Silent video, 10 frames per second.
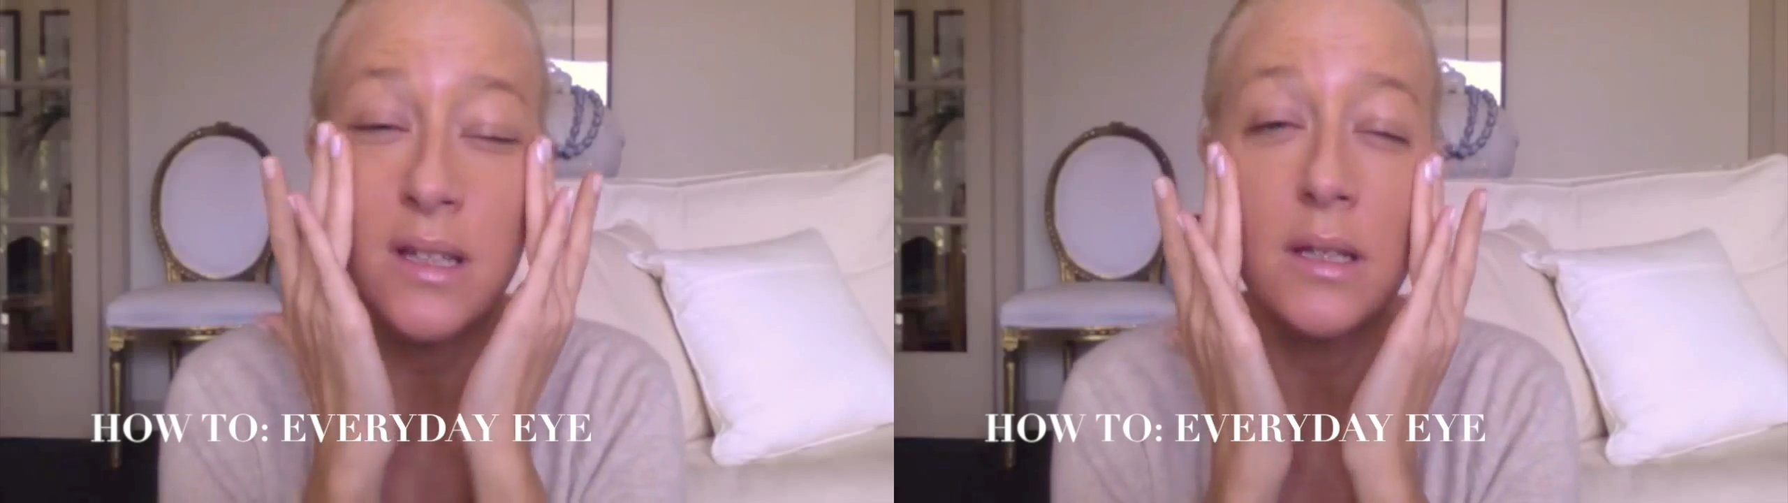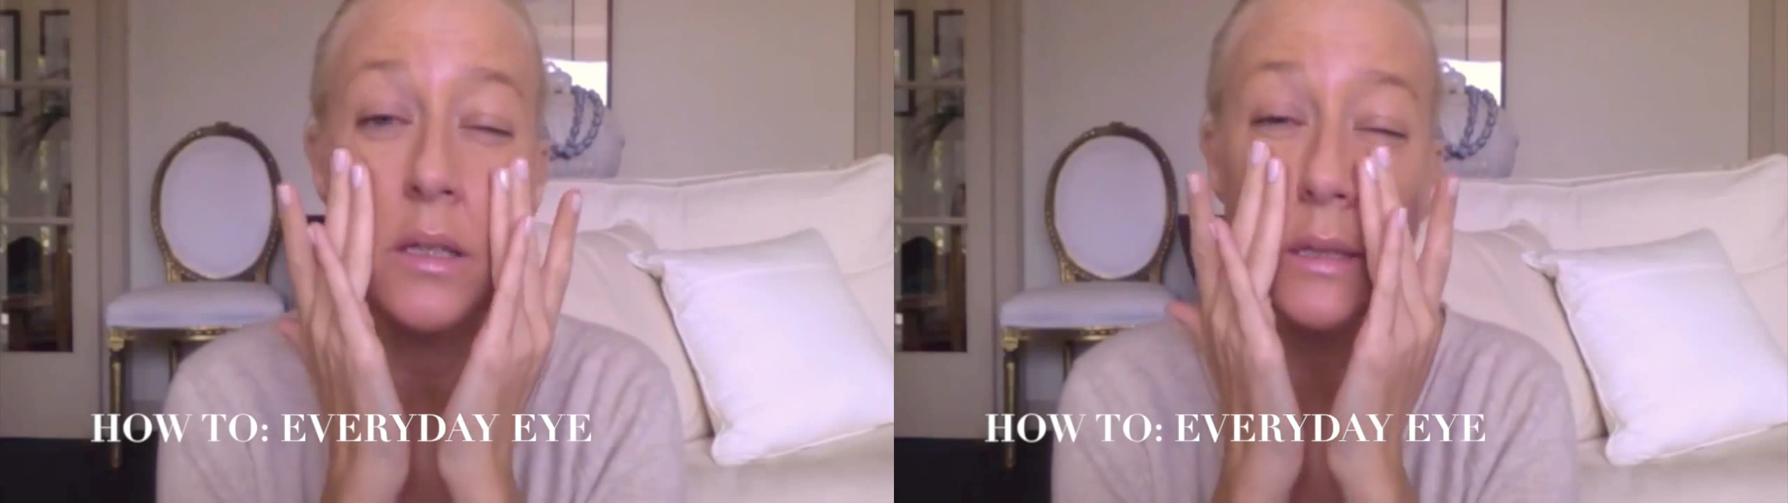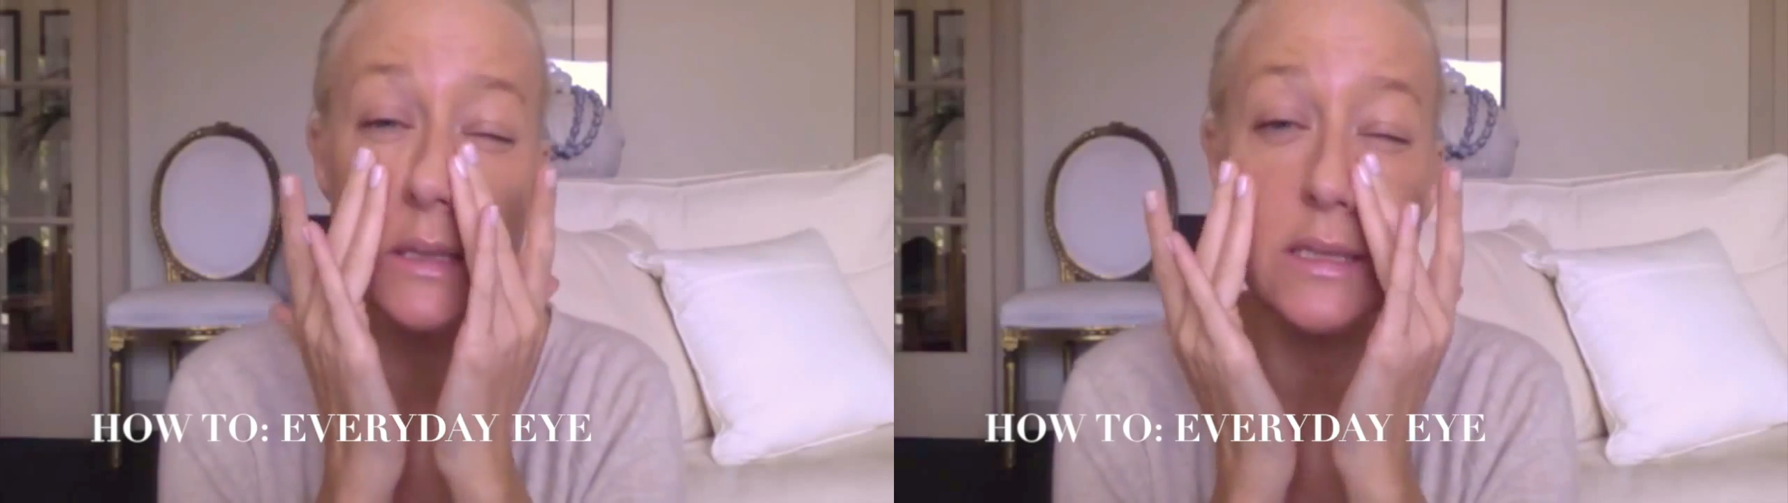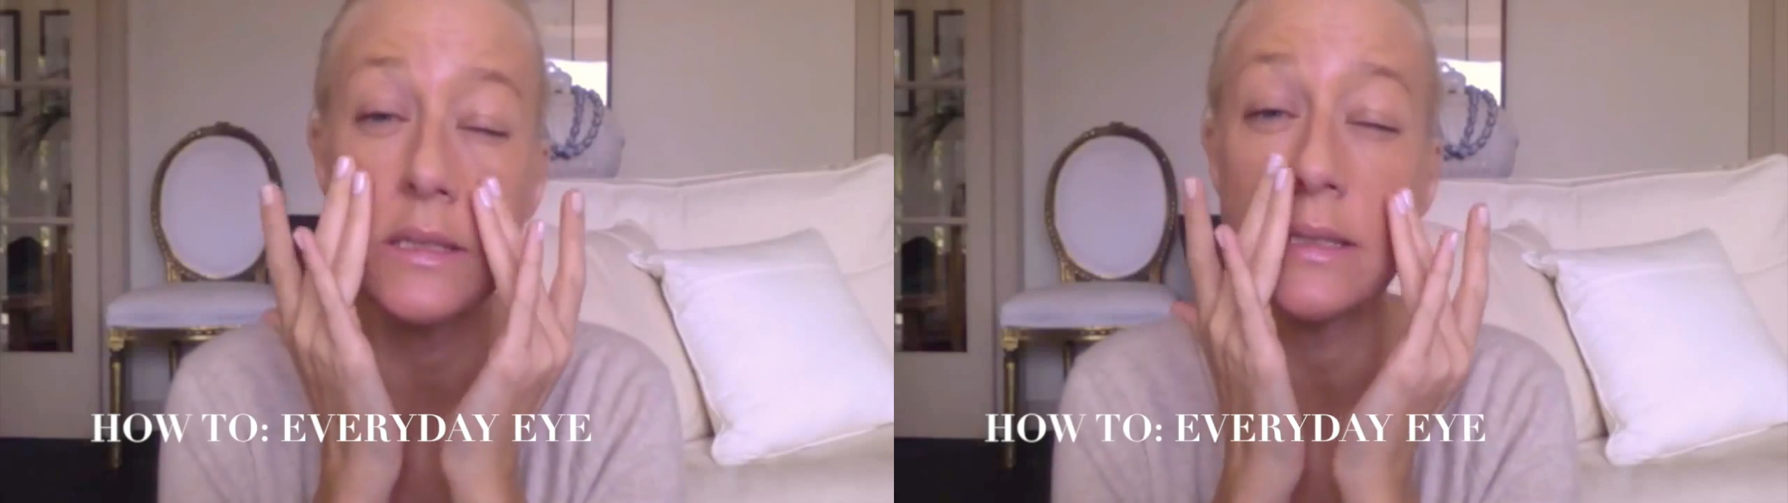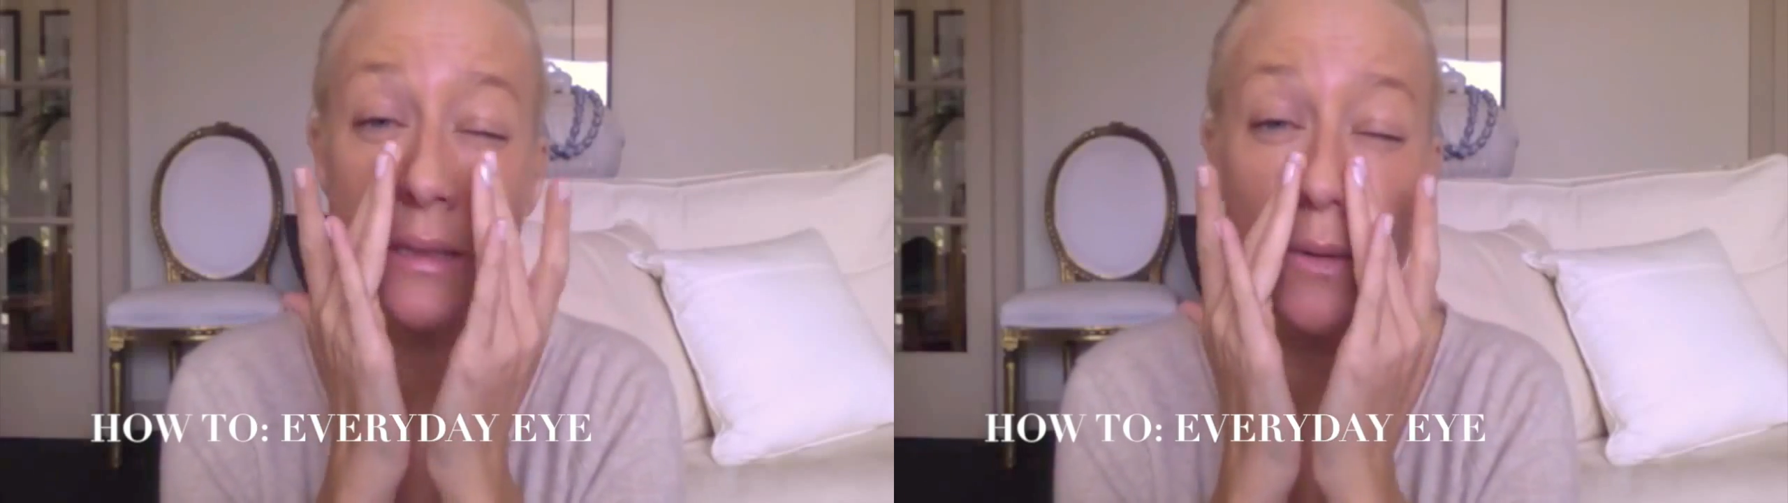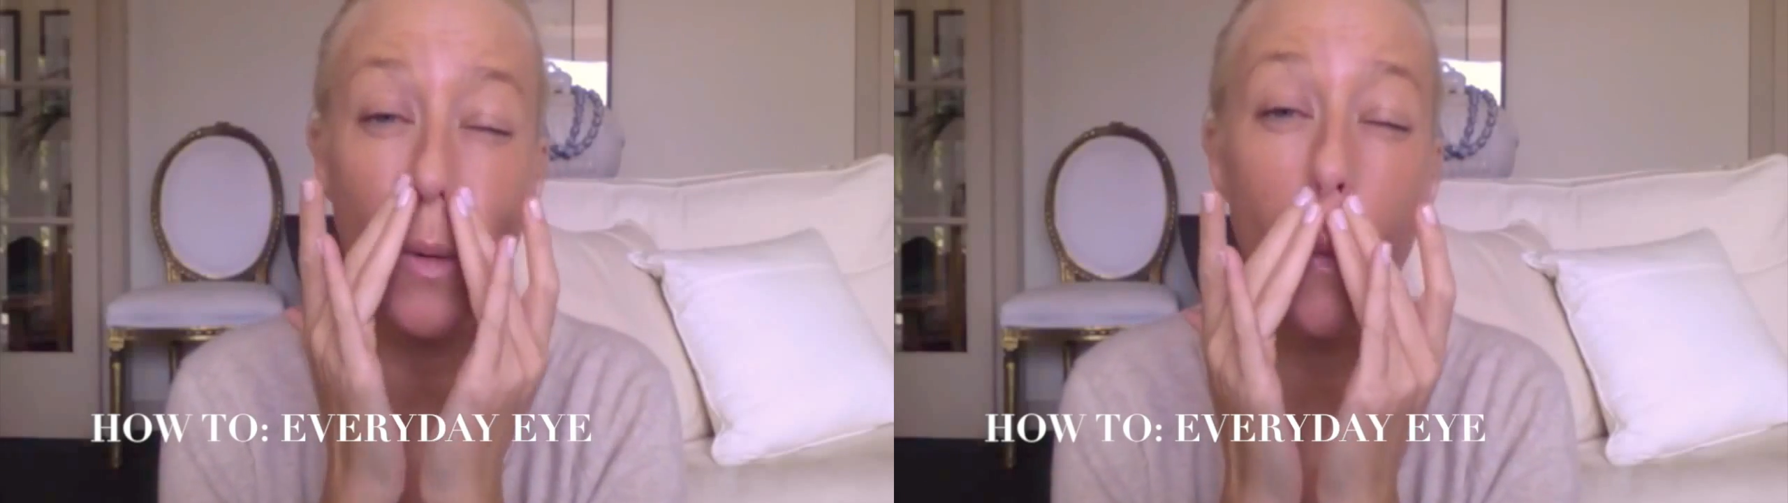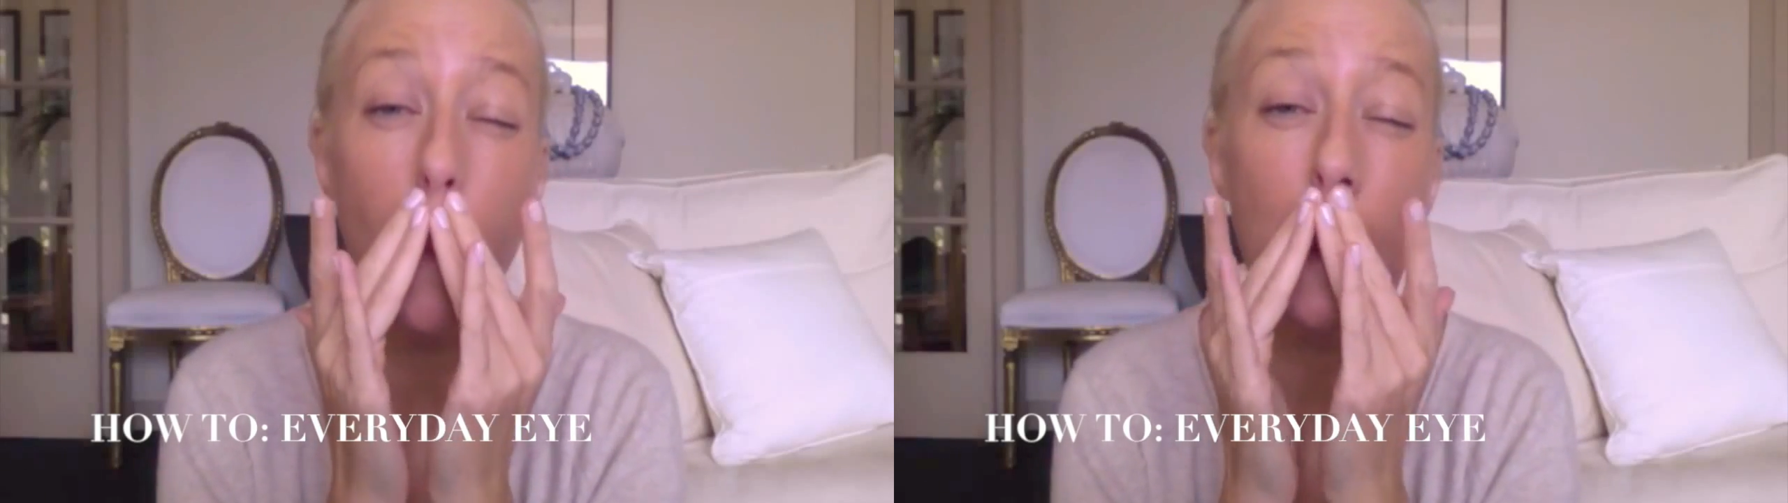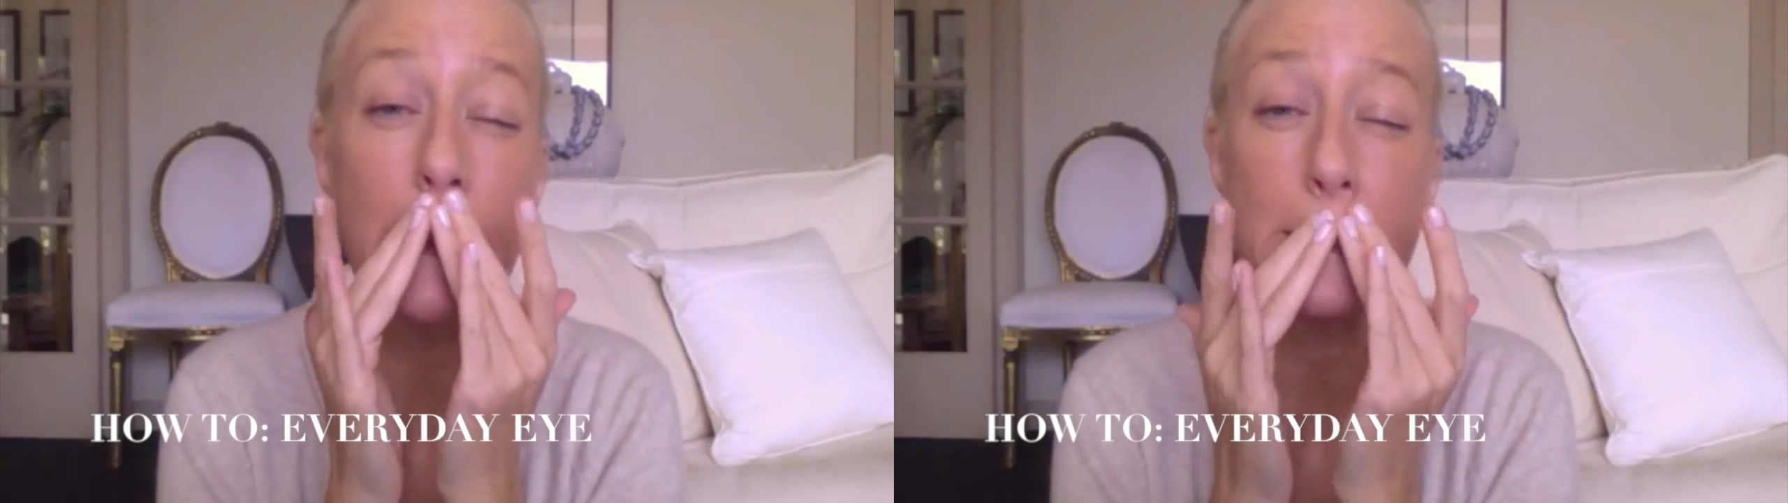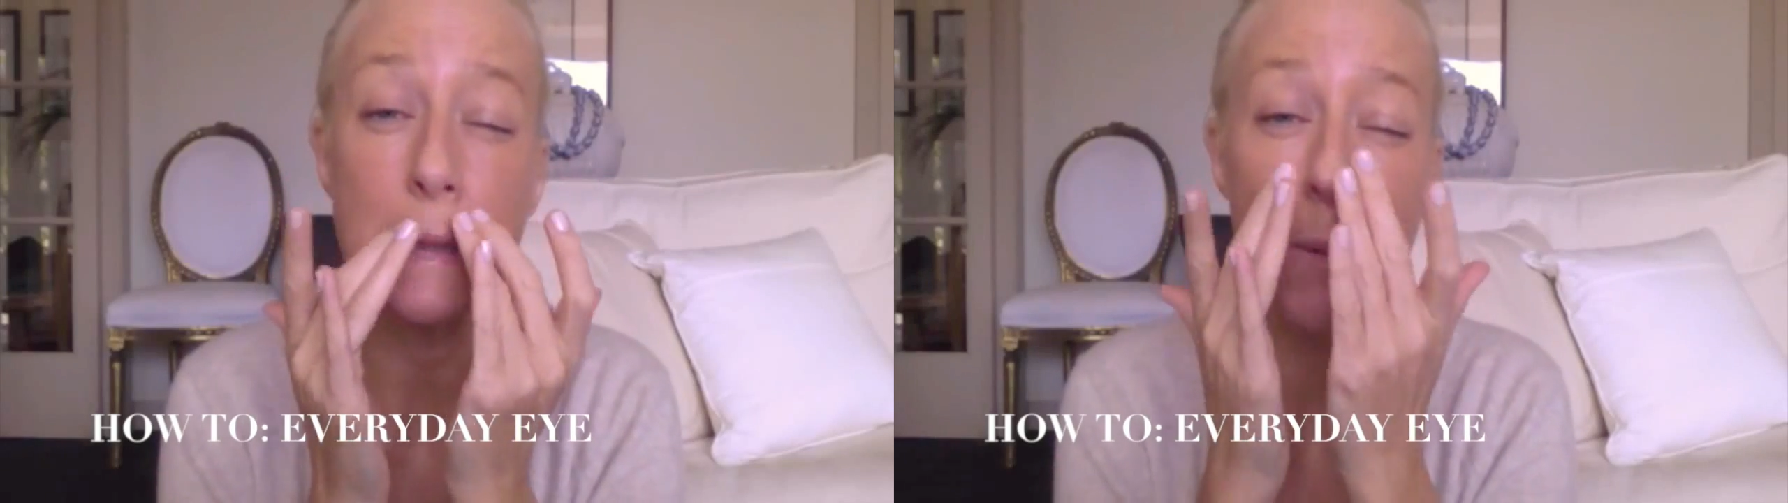is just always